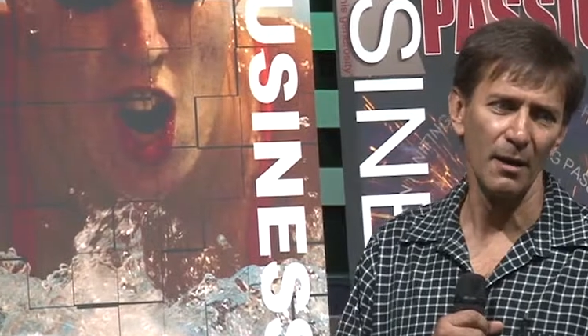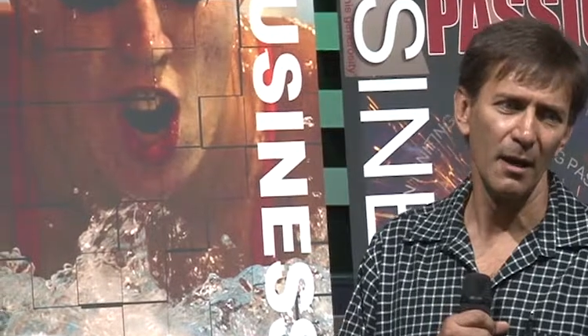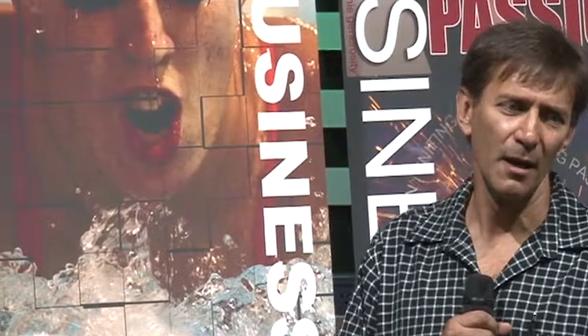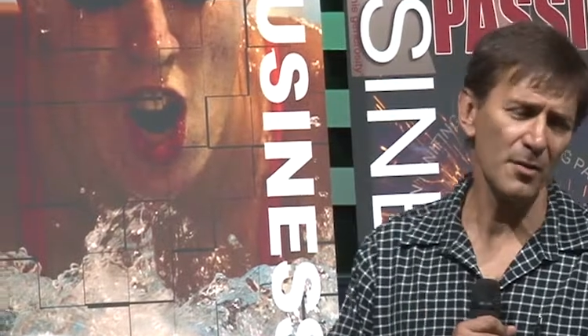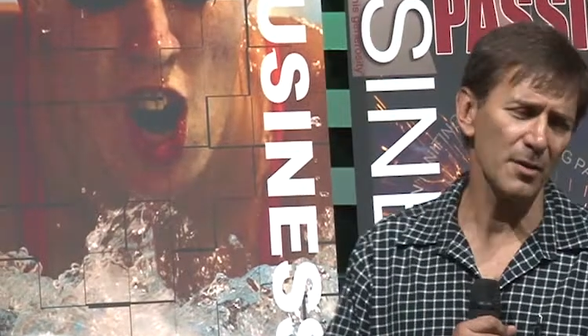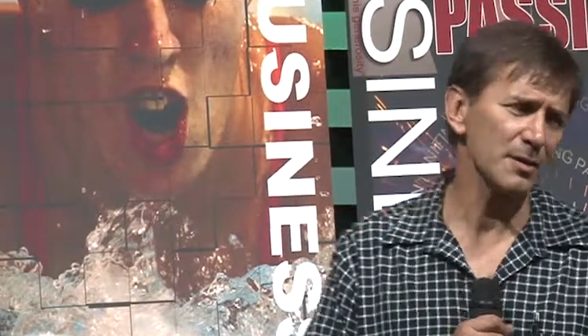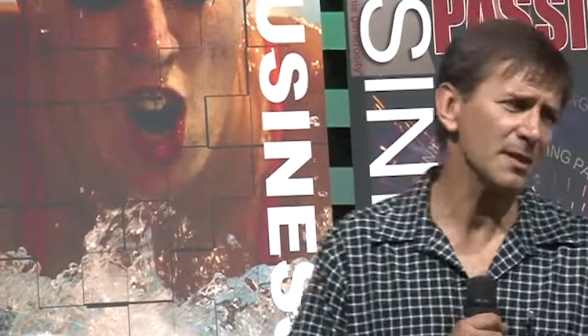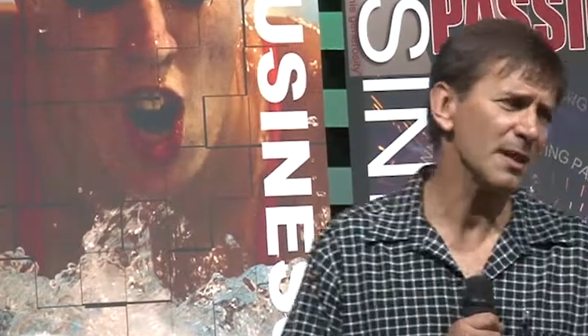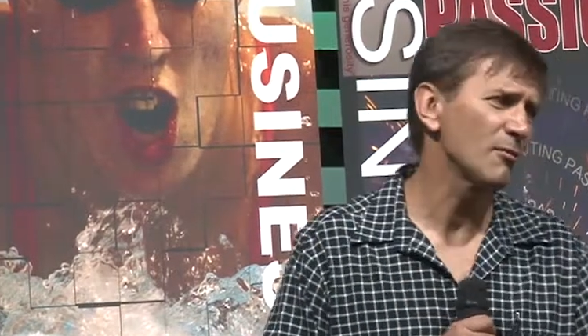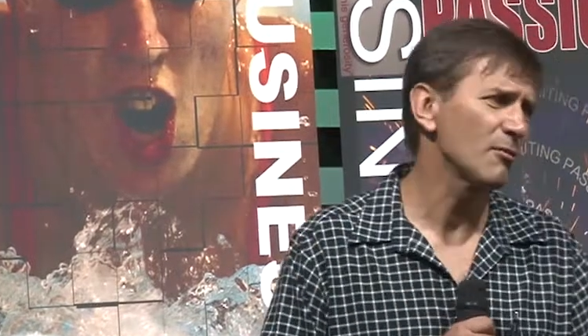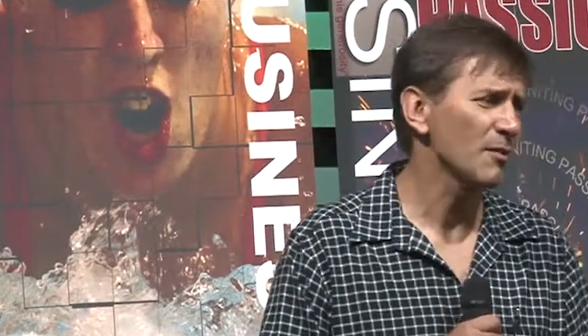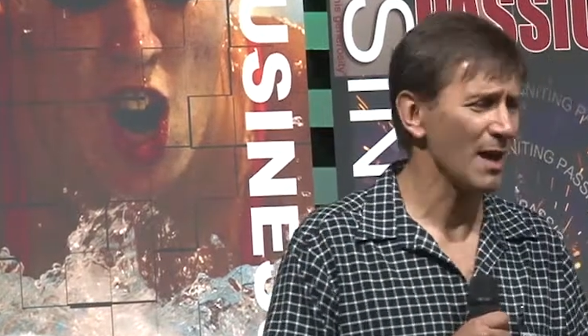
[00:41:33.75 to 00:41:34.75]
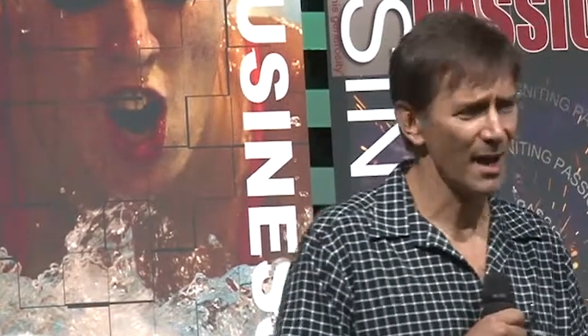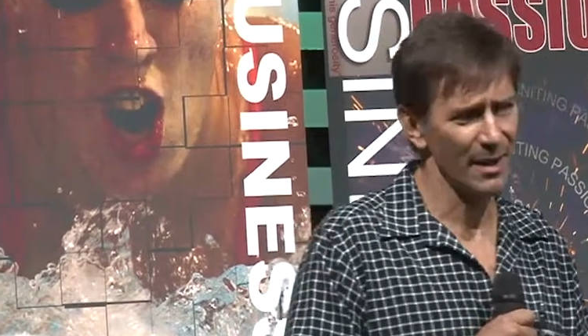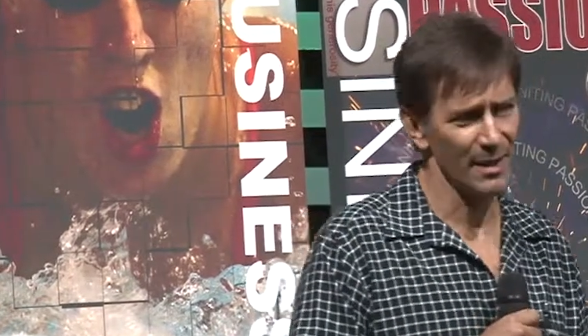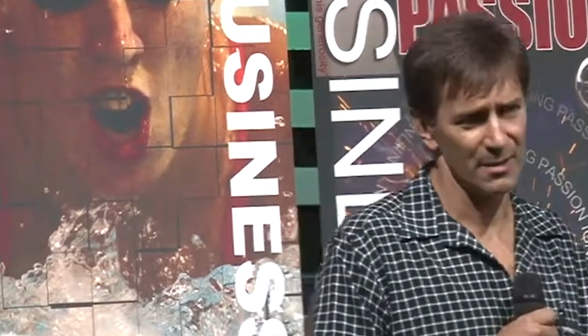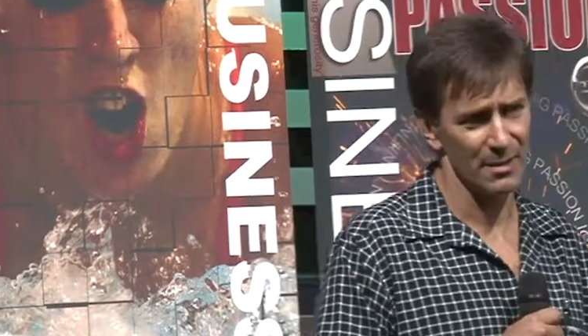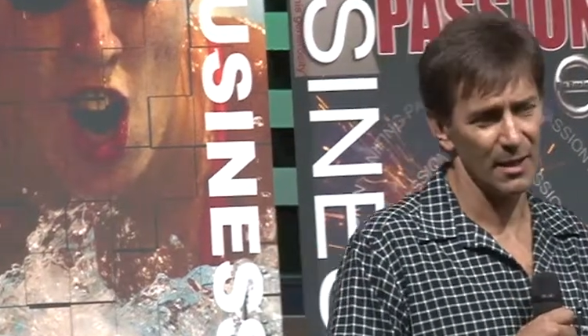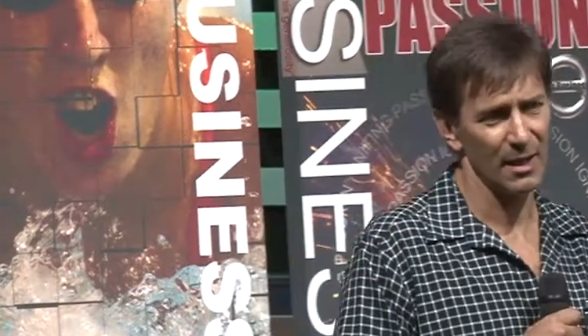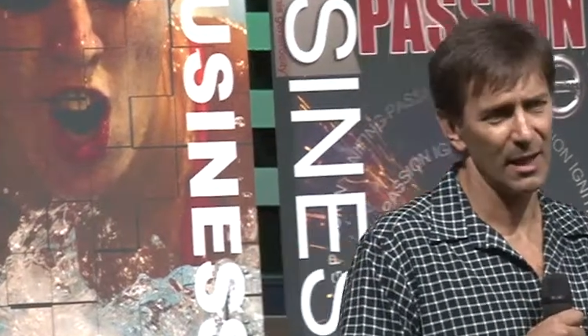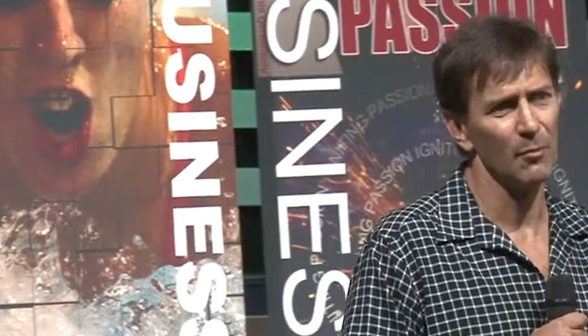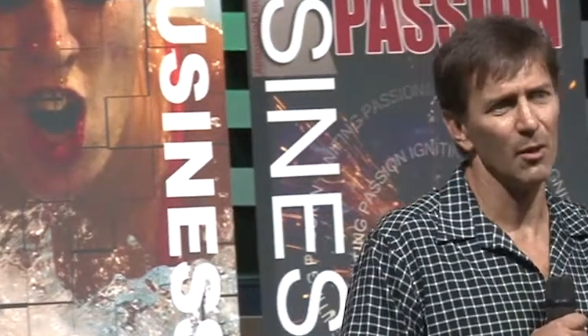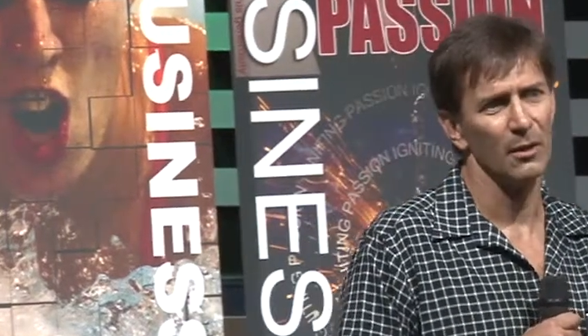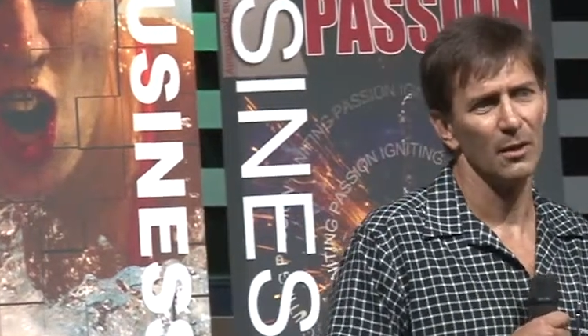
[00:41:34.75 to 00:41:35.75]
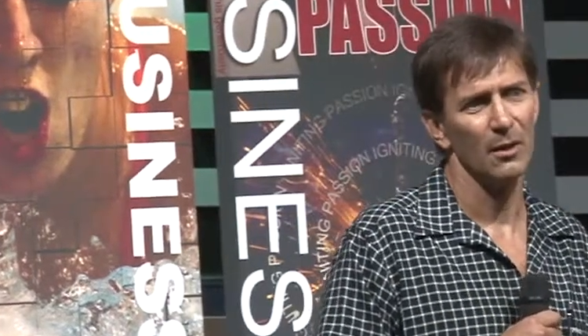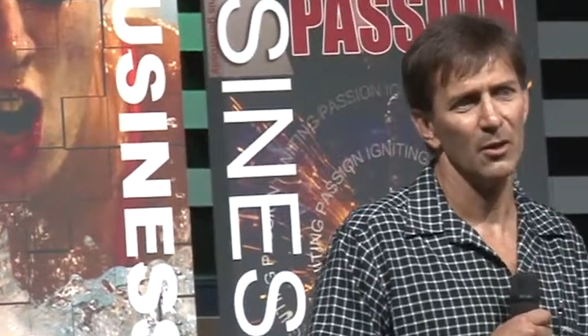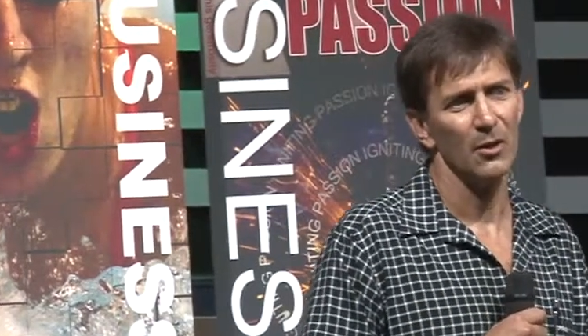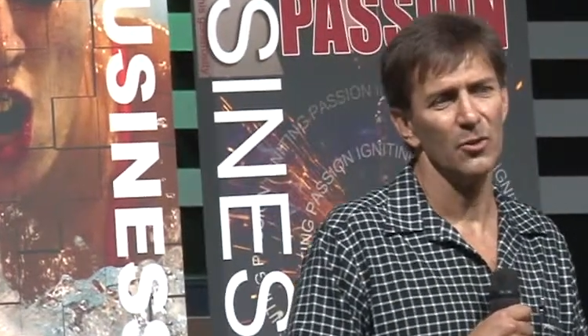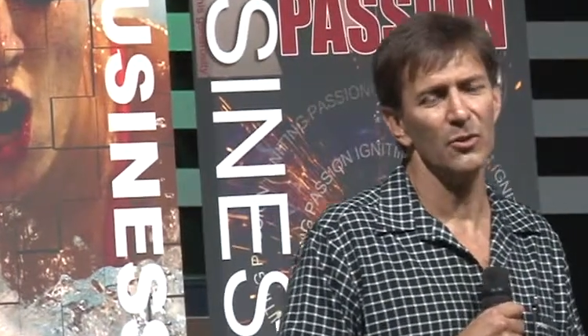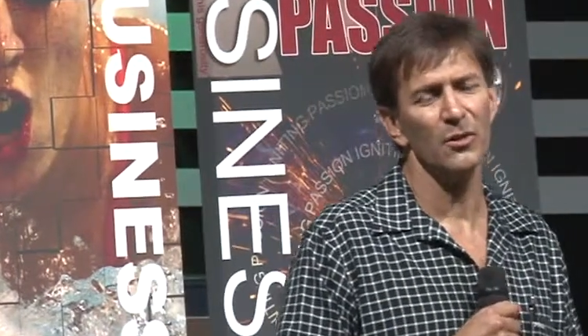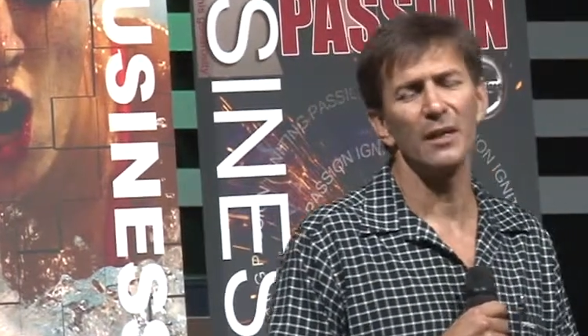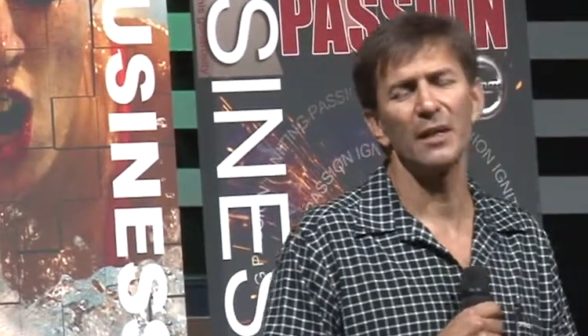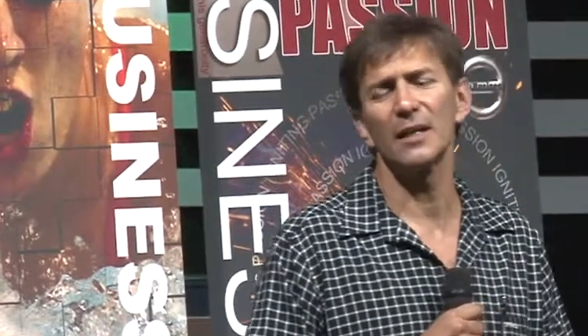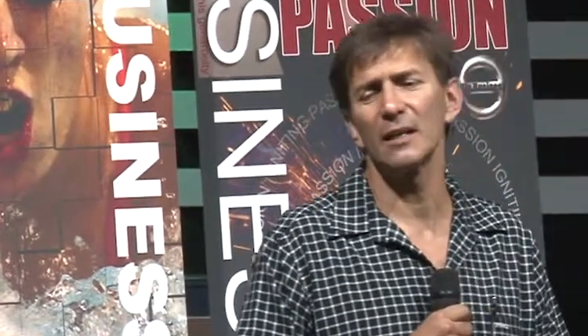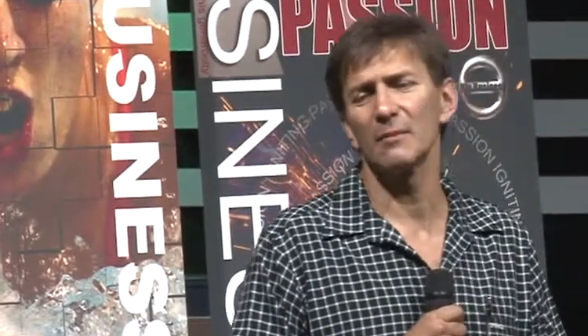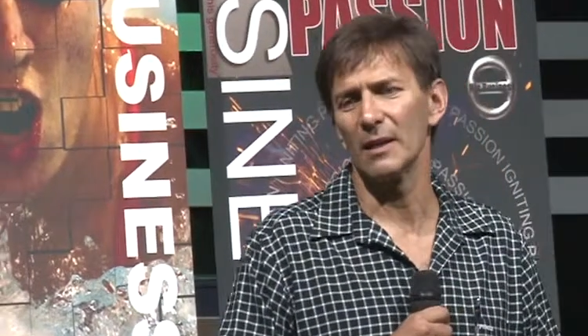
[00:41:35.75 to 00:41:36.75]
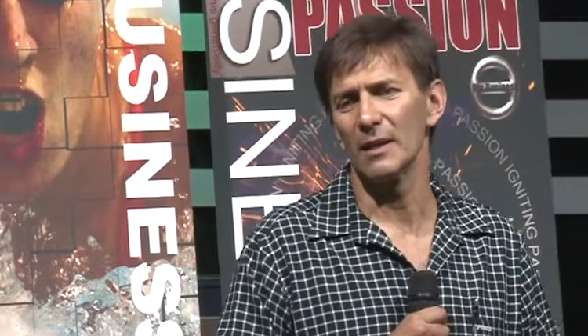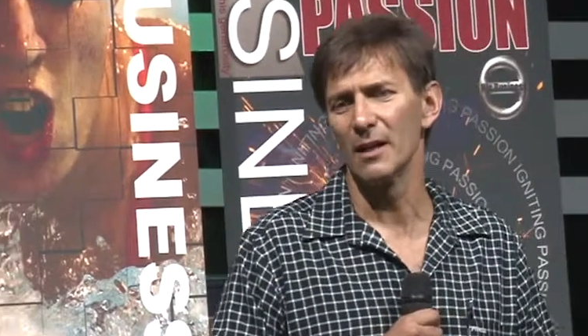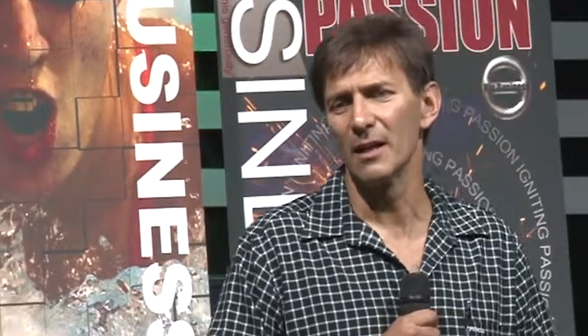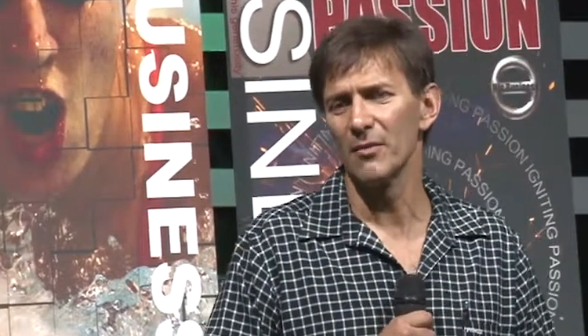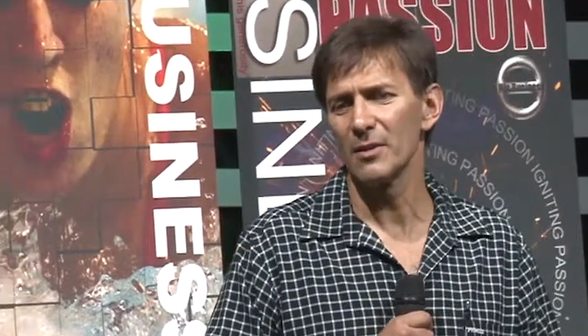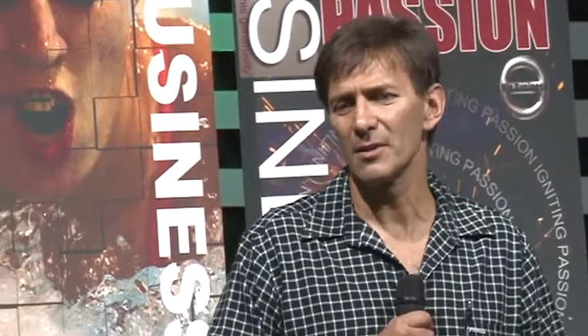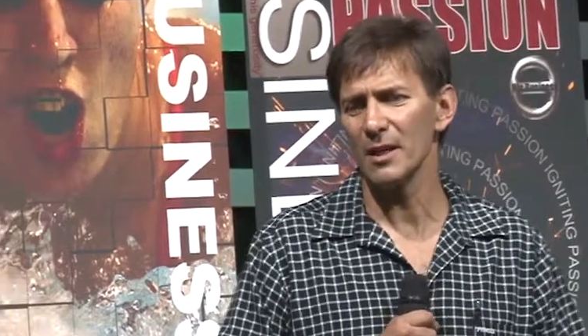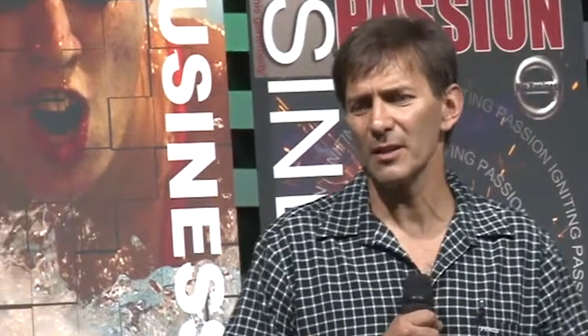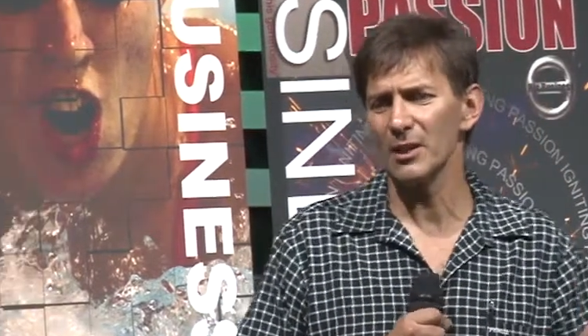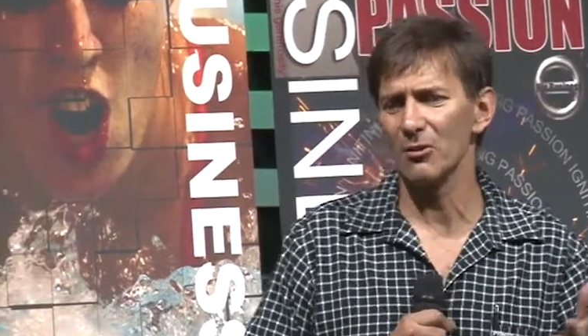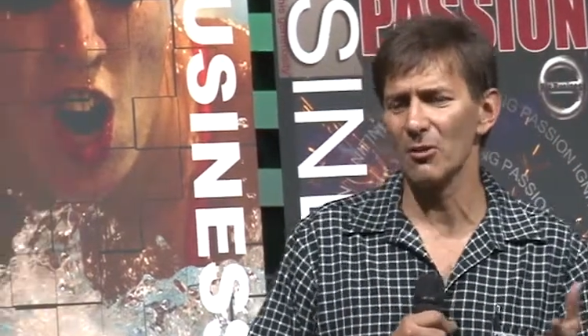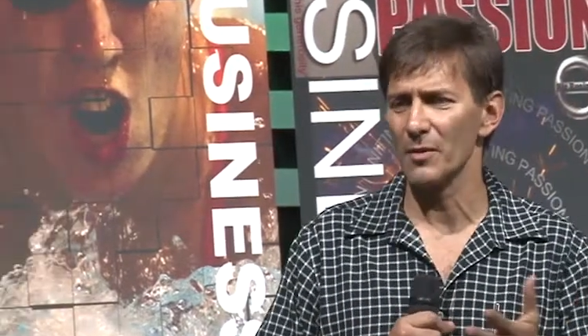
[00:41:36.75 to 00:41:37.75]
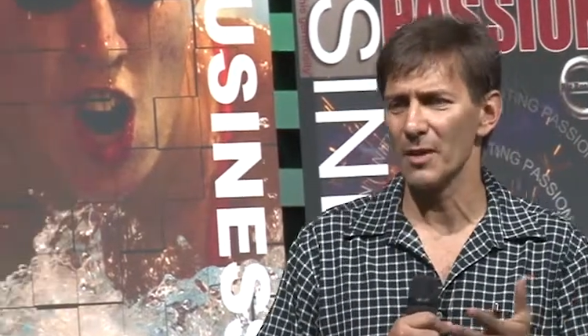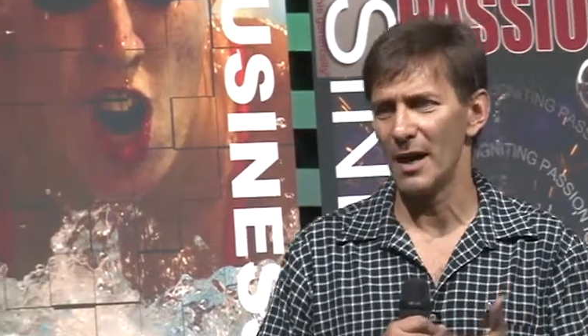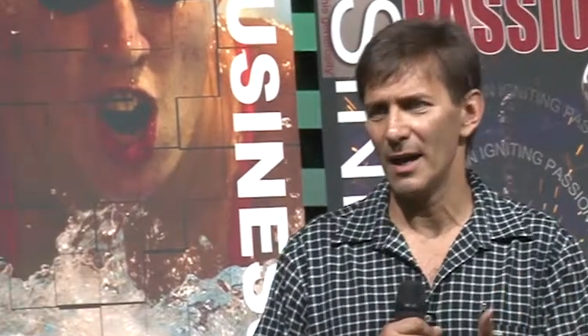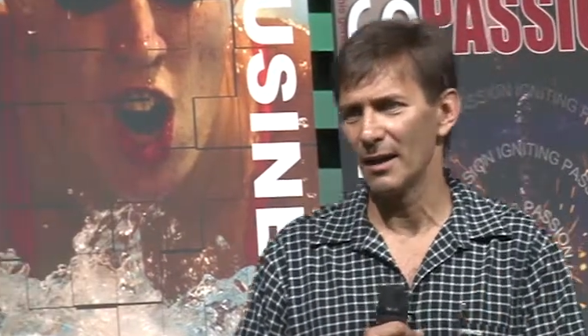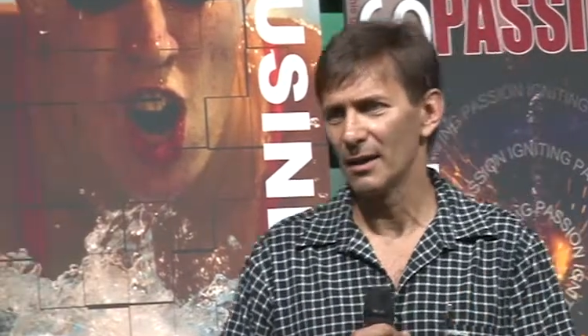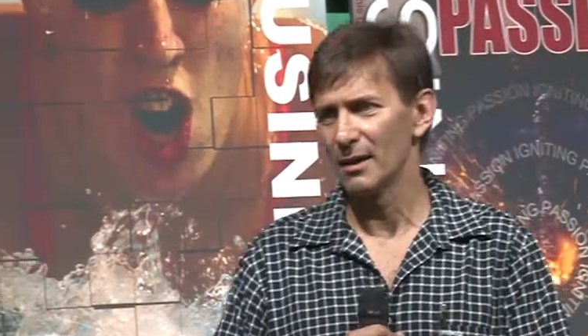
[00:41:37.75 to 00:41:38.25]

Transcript: There's nothing wrong with a hug, is there? Come on. You're kidding me. There's nothing wrong with a hug.